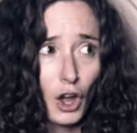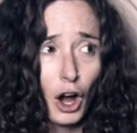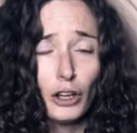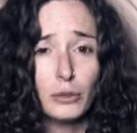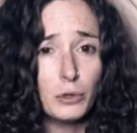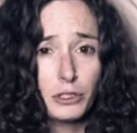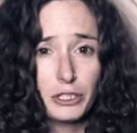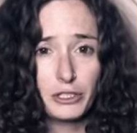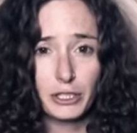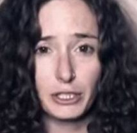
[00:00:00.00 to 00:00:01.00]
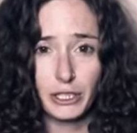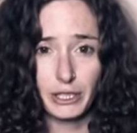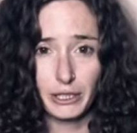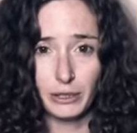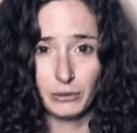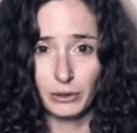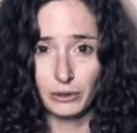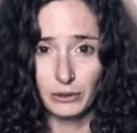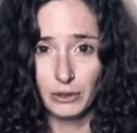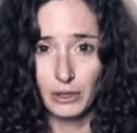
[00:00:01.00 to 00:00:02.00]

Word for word: All emotions are created equal.